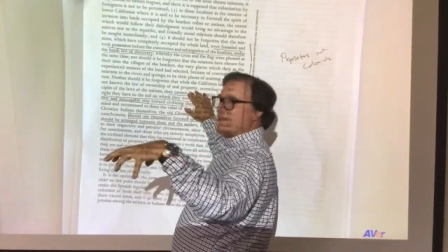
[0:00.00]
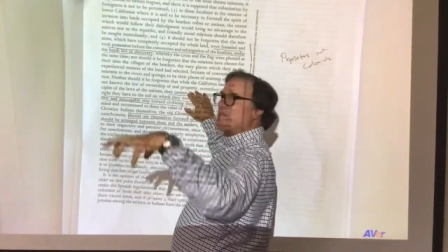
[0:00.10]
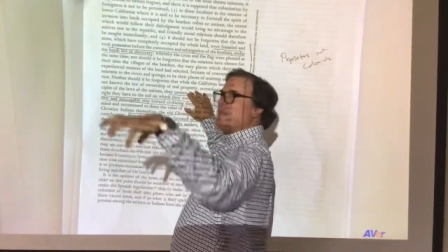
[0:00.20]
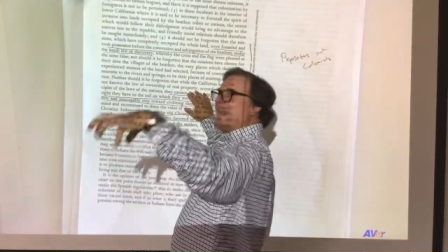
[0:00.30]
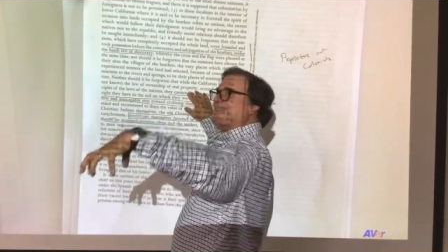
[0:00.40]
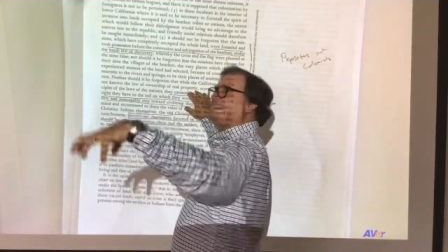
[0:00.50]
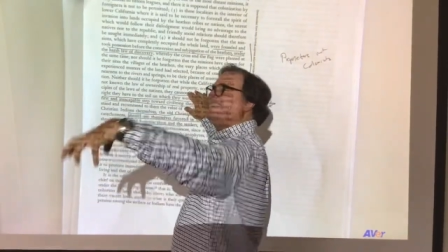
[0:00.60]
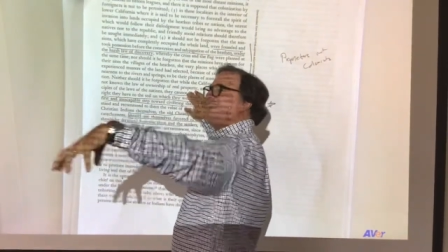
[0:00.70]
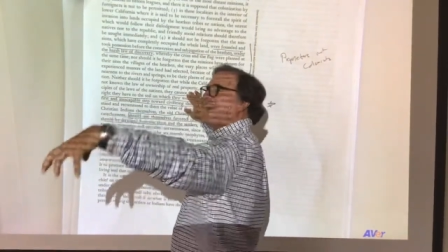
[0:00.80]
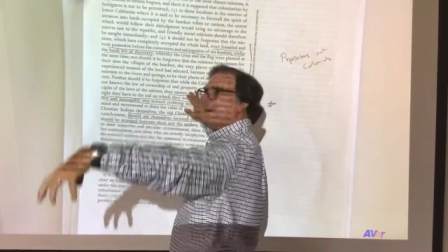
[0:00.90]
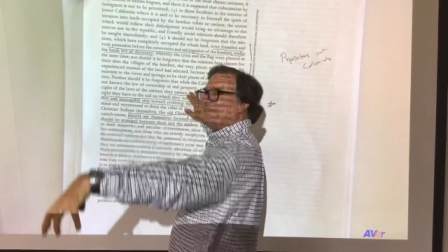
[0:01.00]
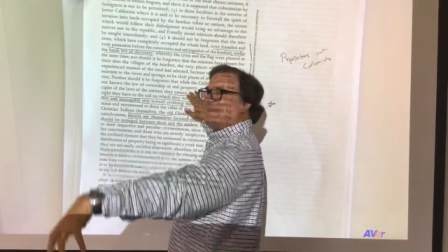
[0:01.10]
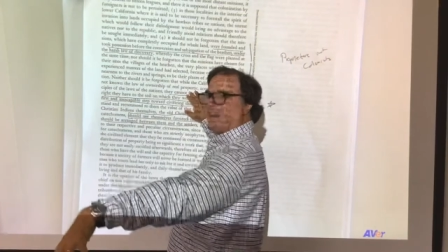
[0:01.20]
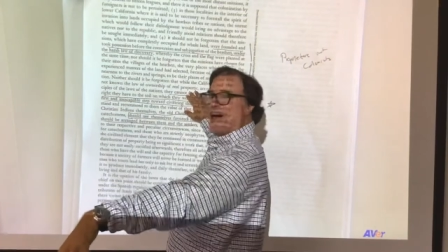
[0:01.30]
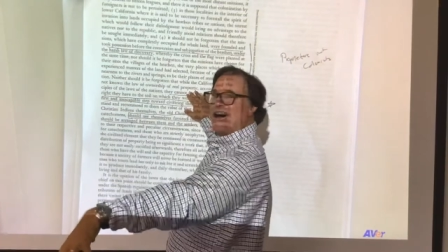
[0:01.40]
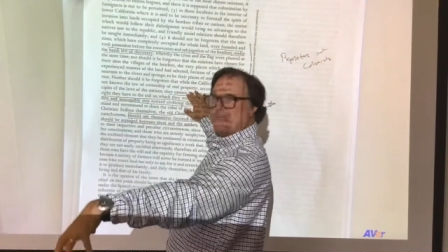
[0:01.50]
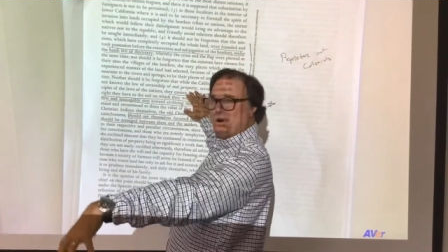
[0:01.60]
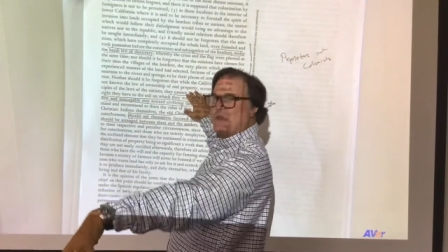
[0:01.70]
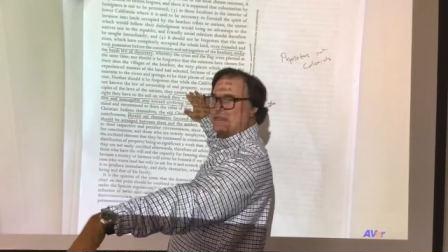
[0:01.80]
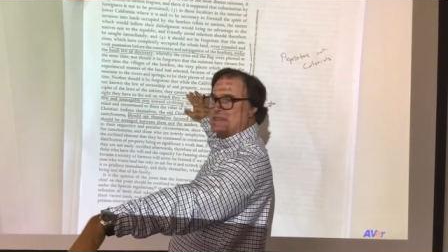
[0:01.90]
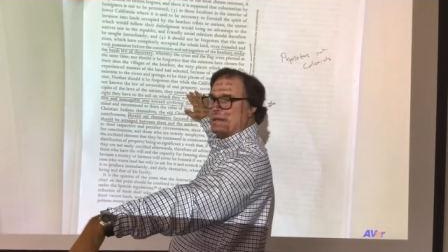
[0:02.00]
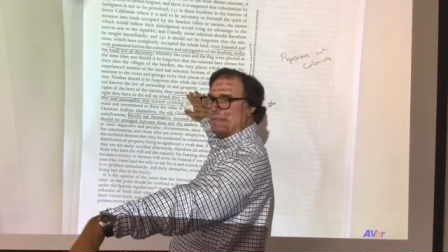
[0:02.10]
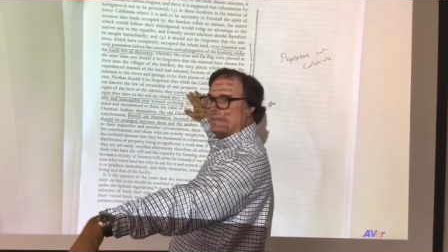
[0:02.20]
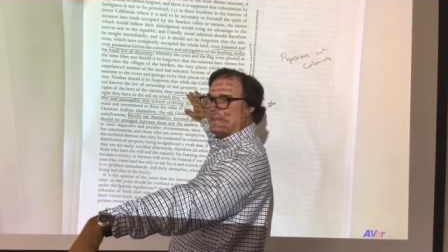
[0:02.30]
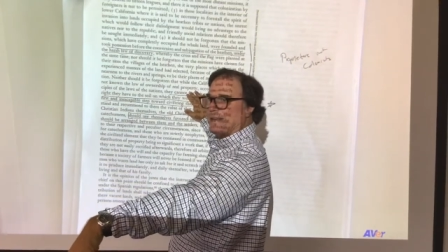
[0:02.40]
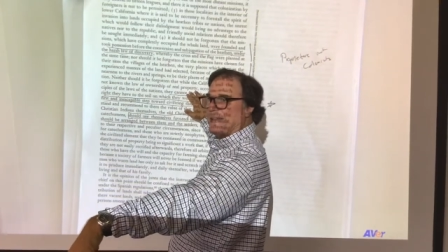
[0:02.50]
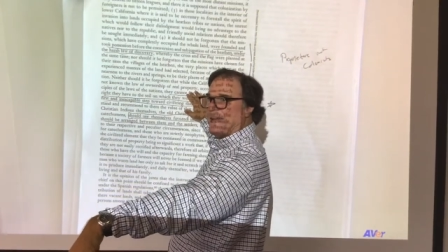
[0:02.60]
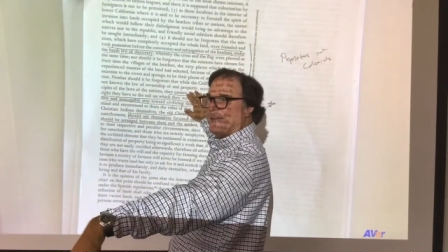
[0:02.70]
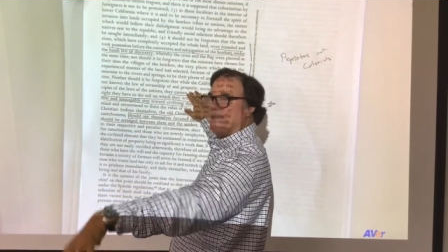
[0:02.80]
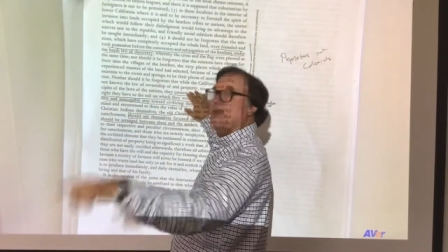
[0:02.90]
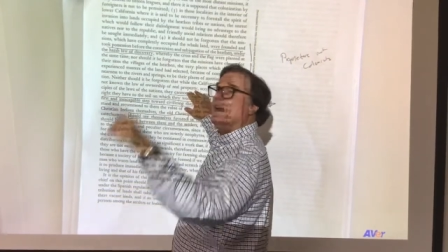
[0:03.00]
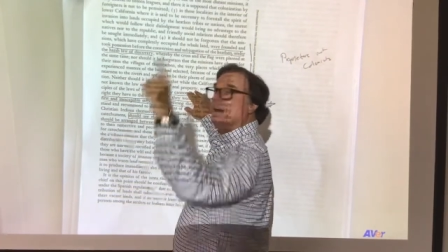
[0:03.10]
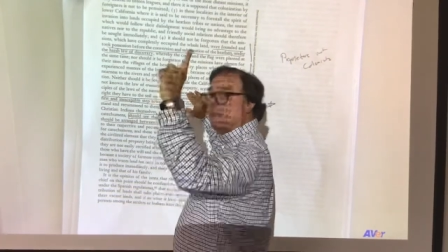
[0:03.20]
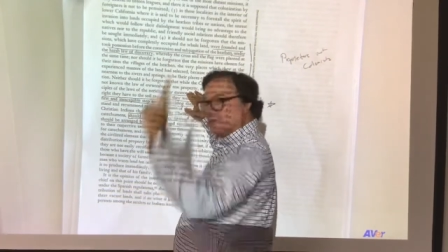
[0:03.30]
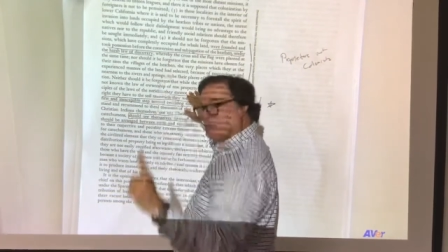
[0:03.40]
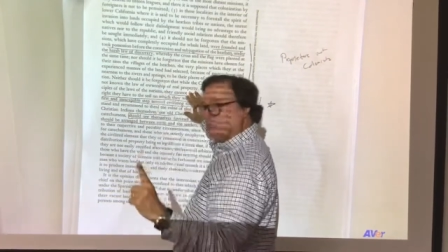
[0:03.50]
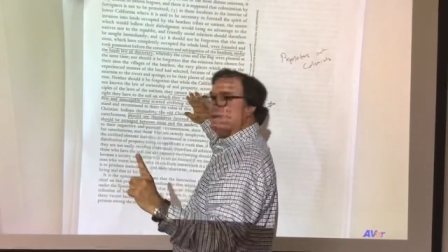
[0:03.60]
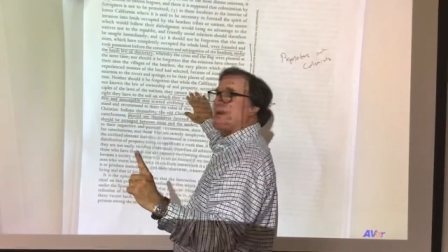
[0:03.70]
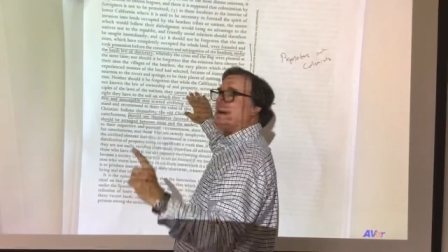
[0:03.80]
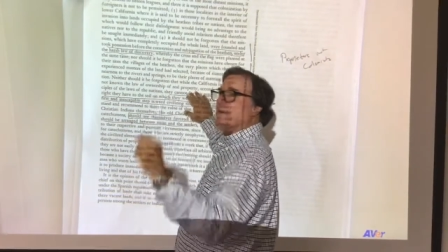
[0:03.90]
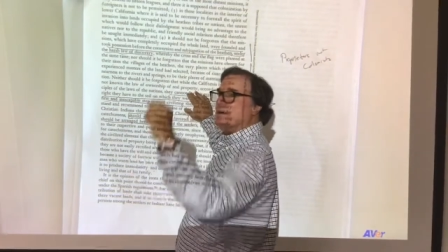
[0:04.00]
though they didn't have a law of ownership of their land, do now